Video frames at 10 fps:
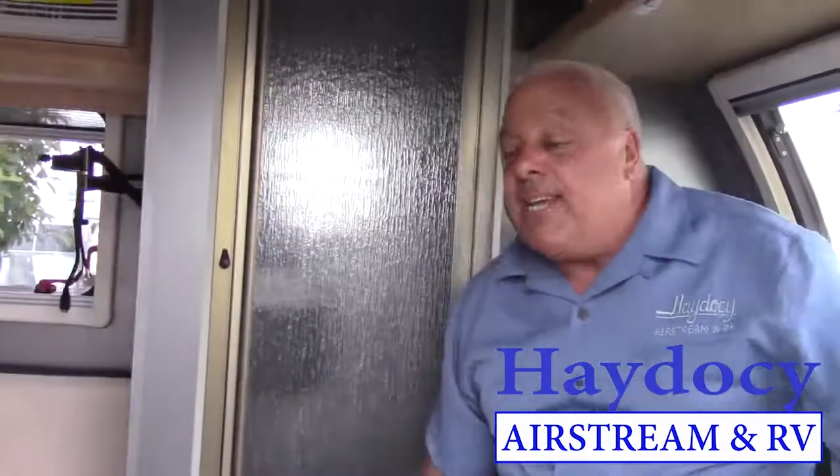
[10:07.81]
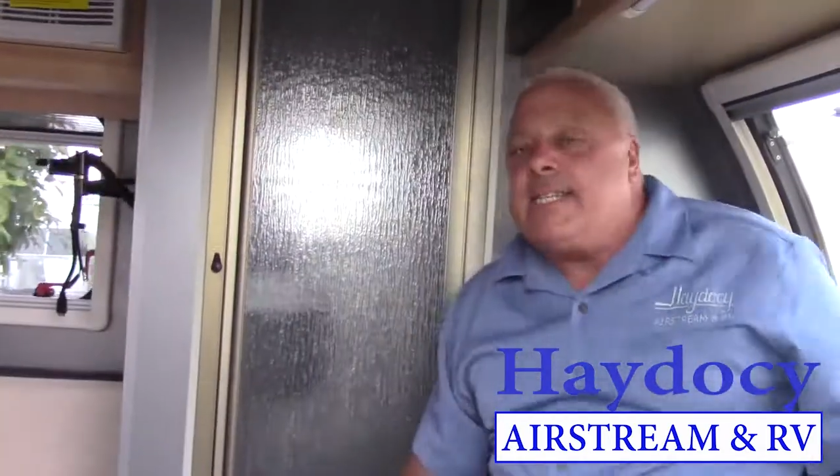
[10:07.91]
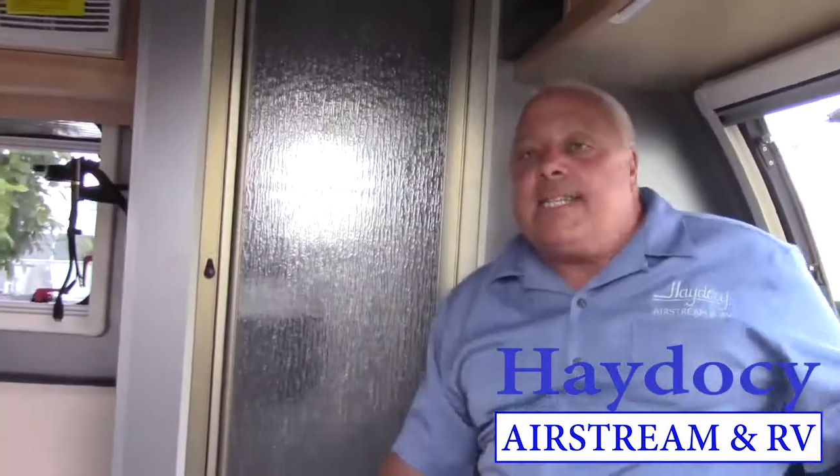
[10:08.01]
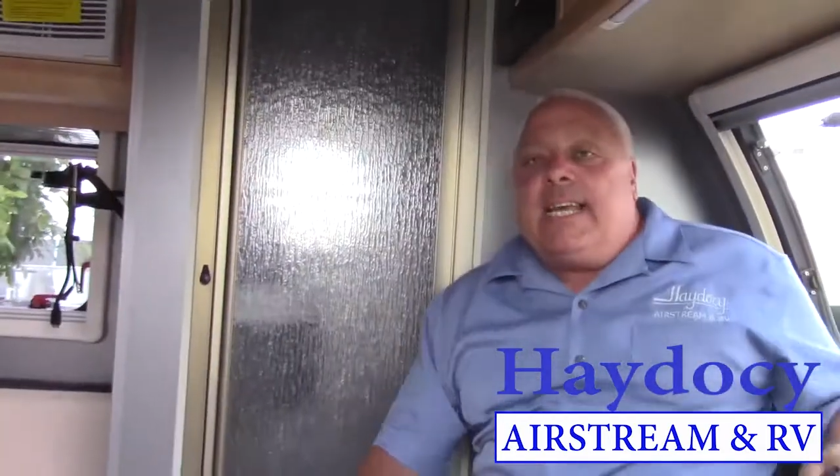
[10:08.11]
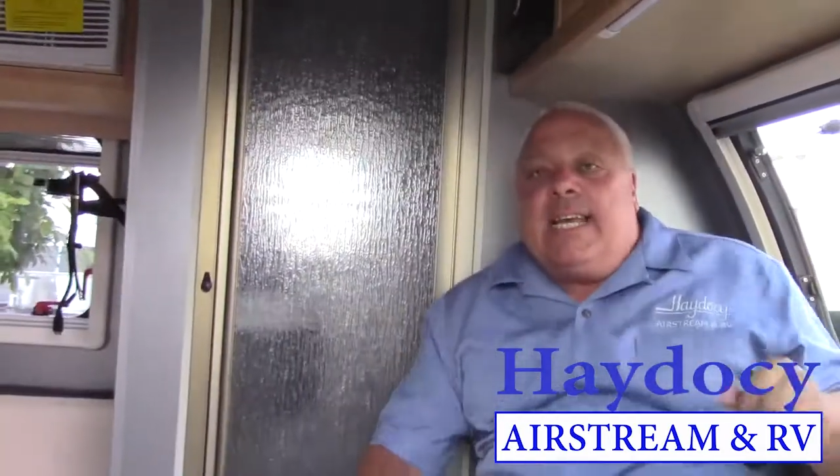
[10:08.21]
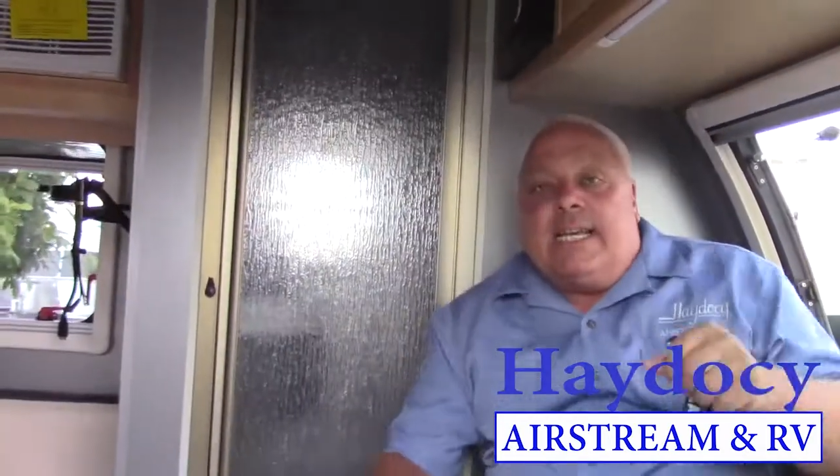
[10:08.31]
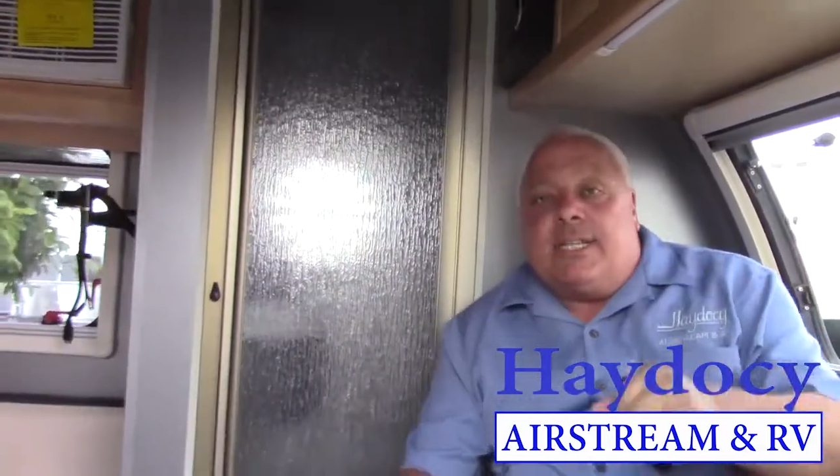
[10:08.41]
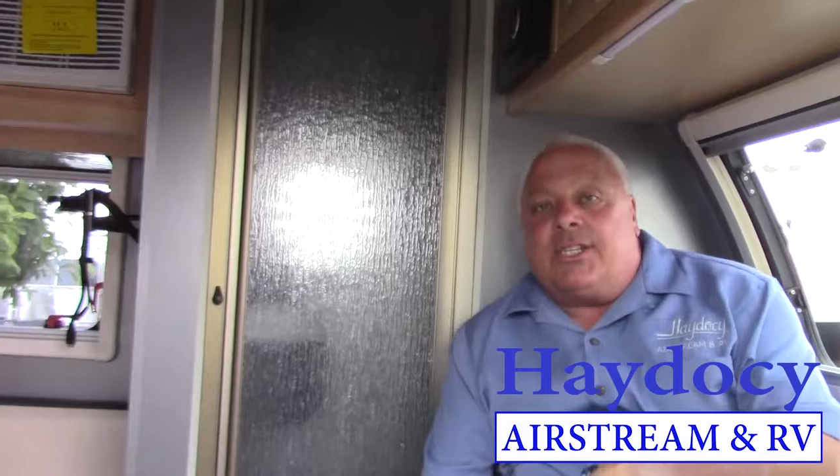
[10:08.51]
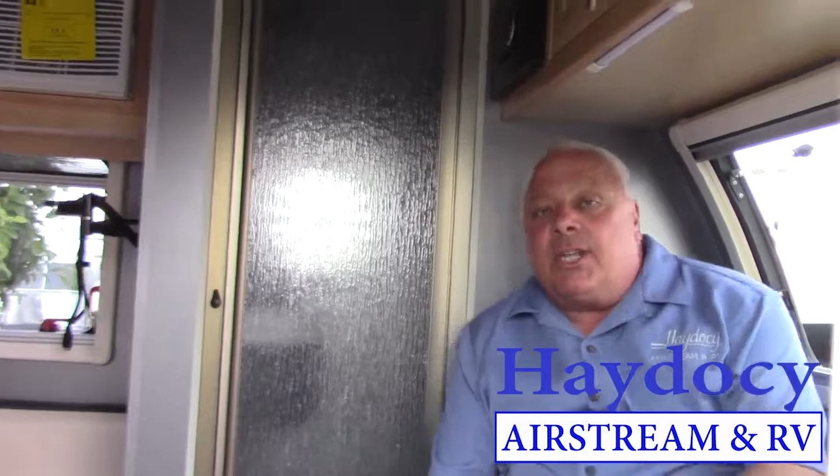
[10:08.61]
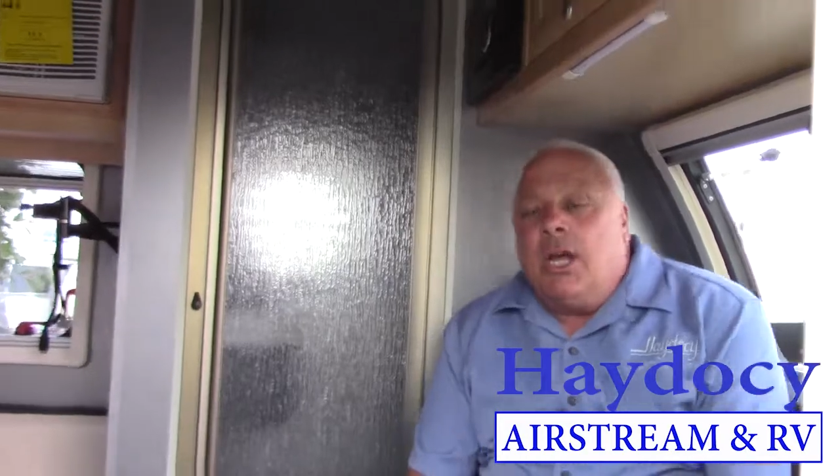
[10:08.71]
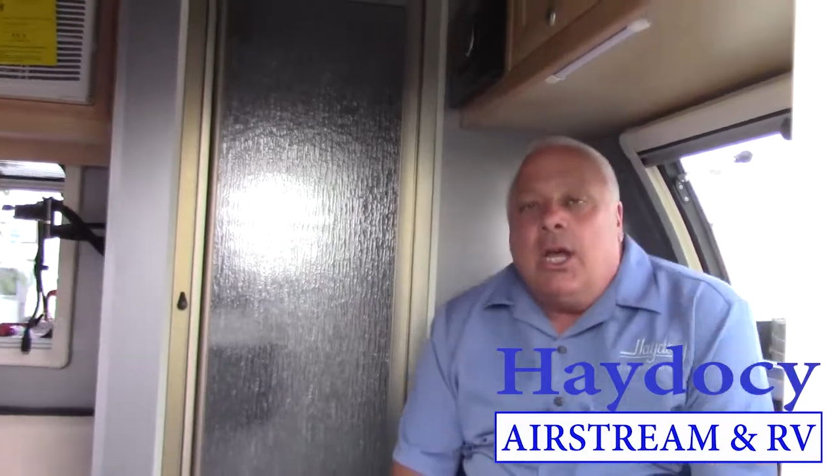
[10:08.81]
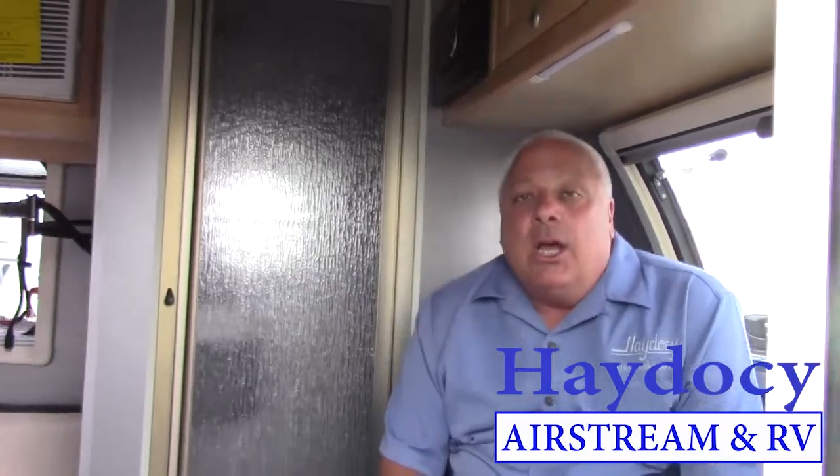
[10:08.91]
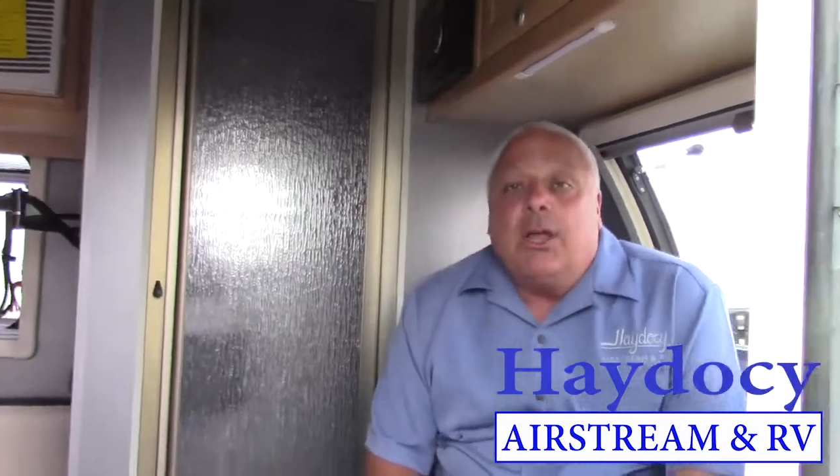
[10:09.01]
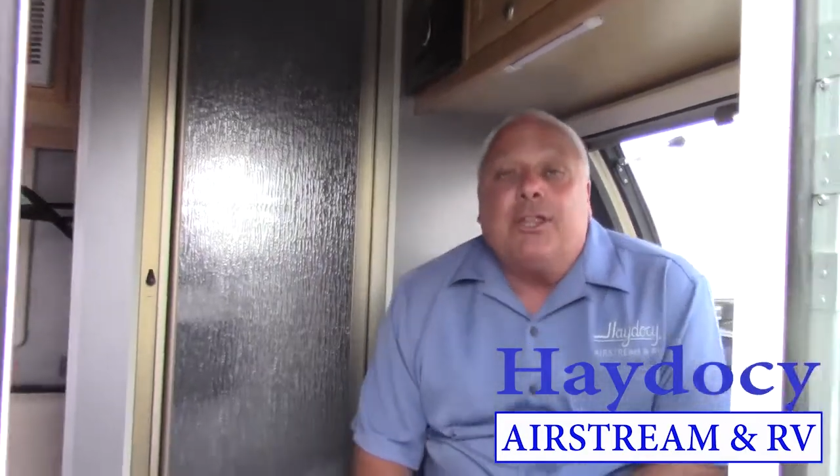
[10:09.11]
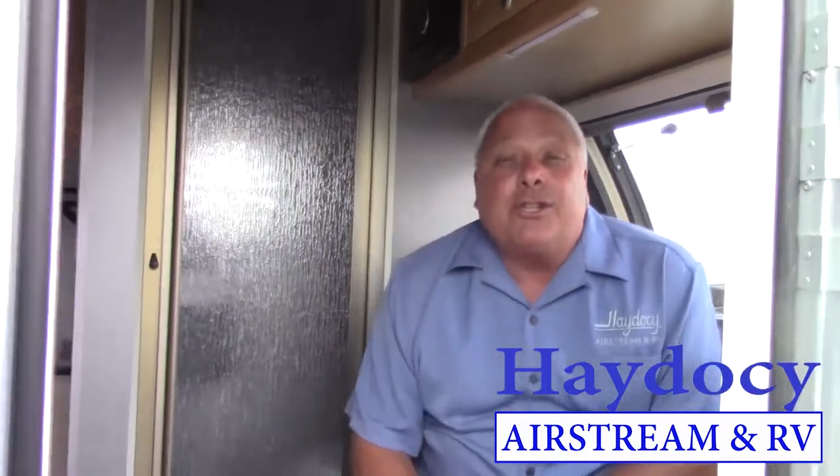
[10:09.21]
this is
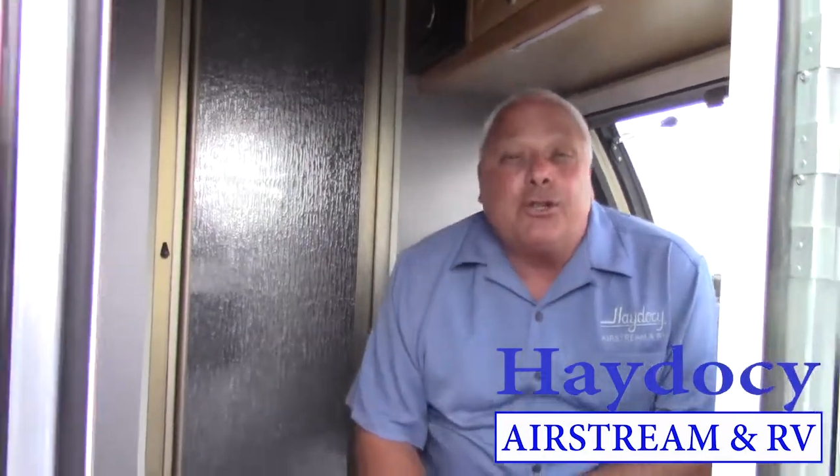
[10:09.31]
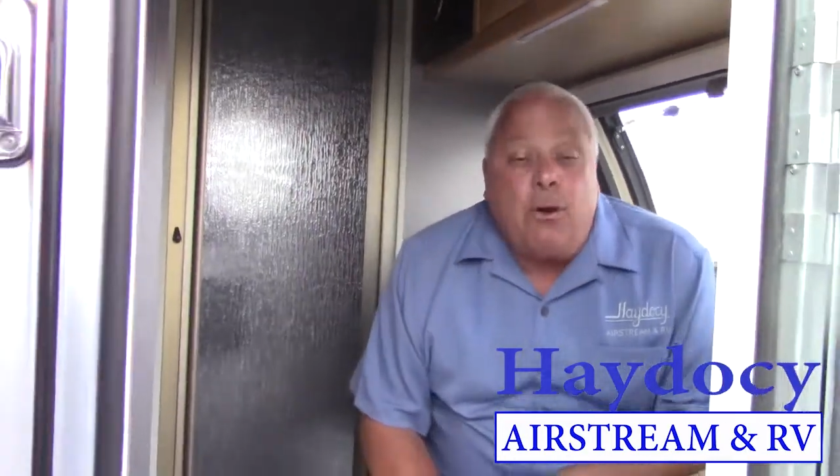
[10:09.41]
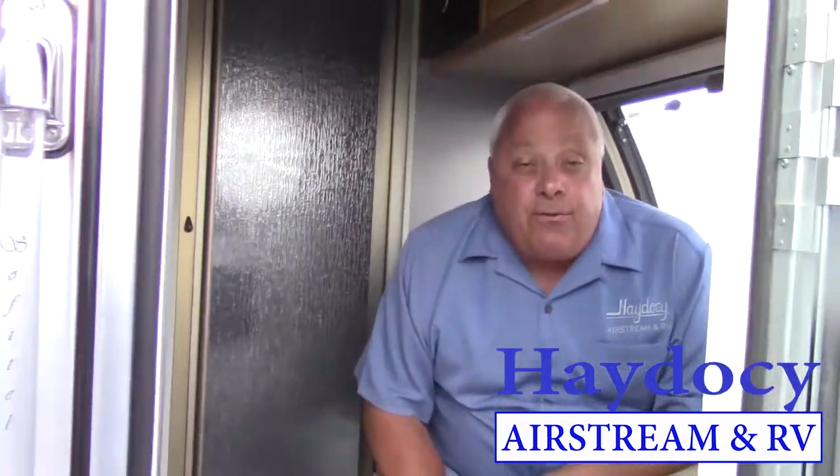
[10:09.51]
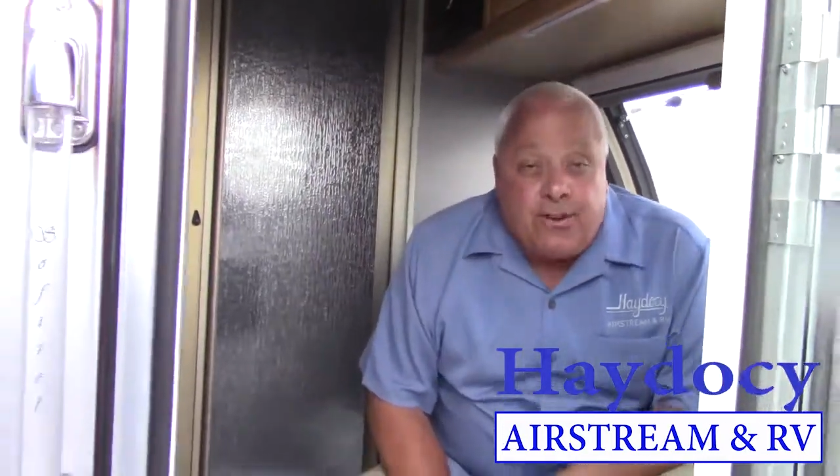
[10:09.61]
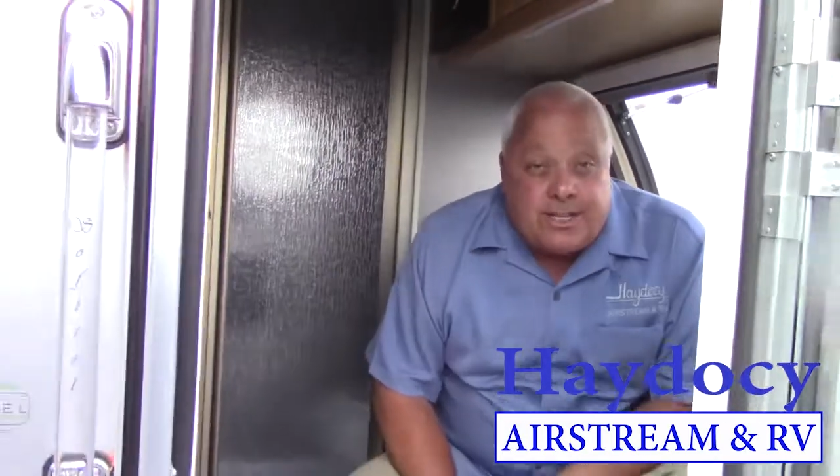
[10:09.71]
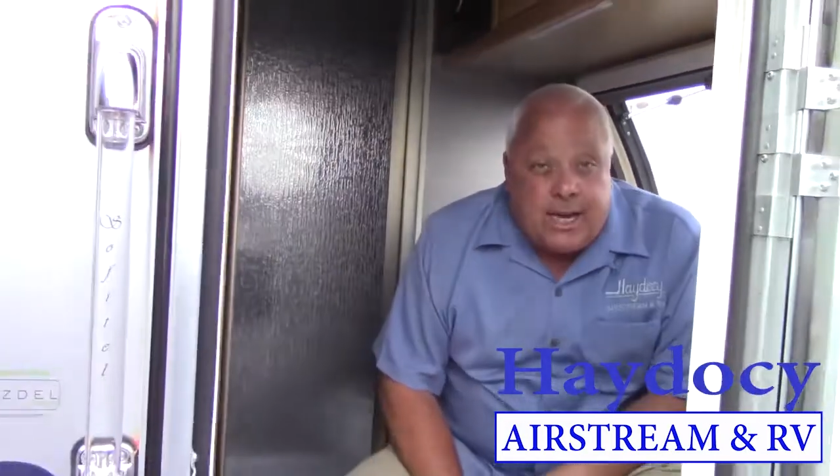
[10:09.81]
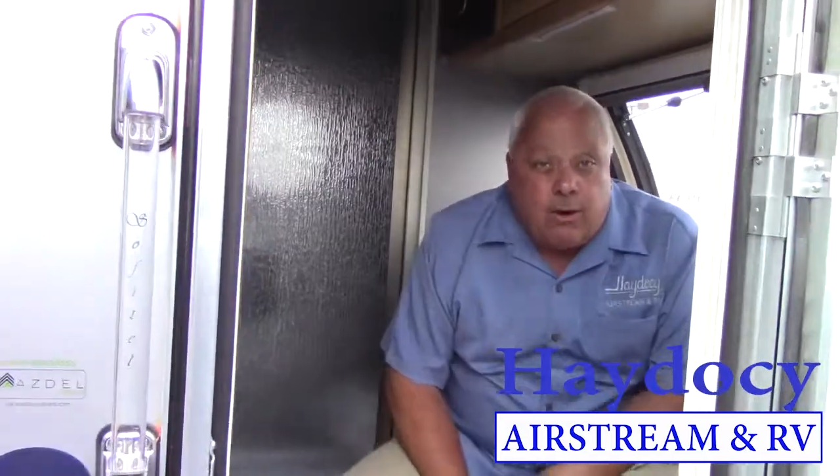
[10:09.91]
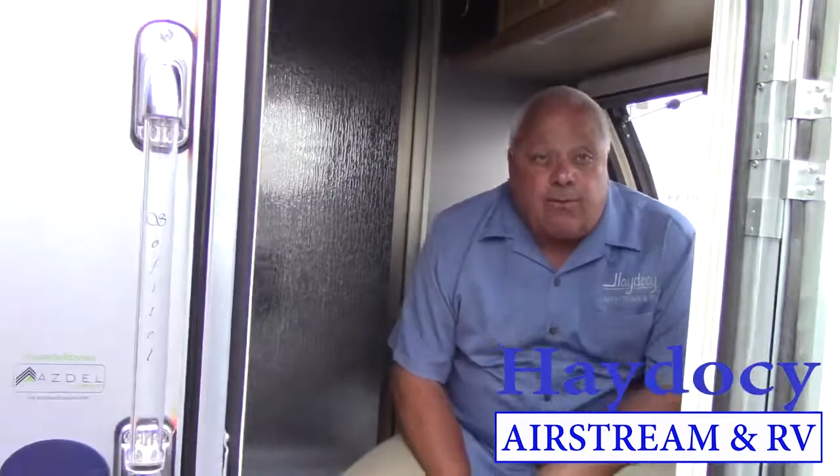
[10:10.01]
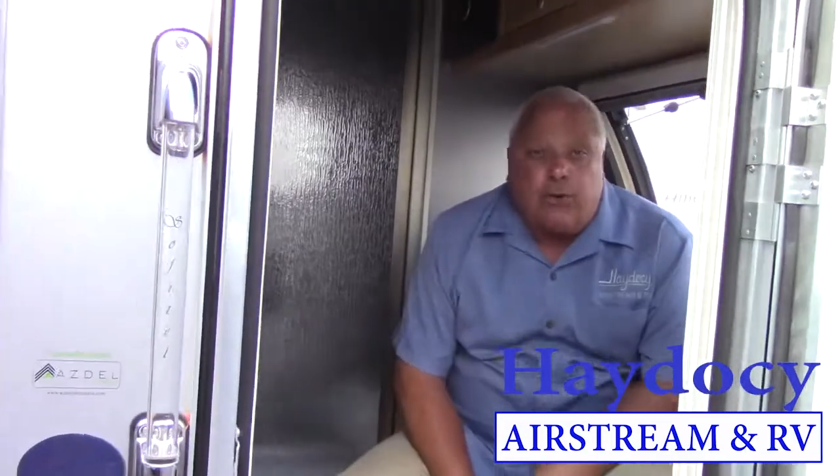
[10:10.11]
the Sofitel